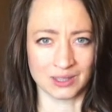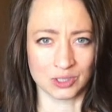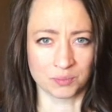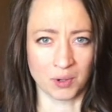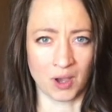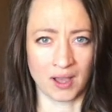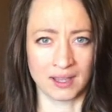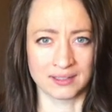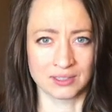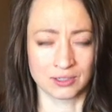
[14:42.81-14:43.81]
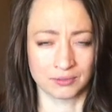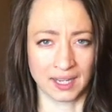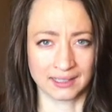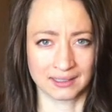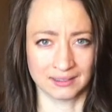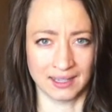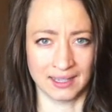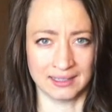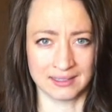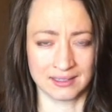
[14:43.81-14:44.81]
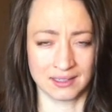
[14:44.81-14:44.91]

to pause, to recognize,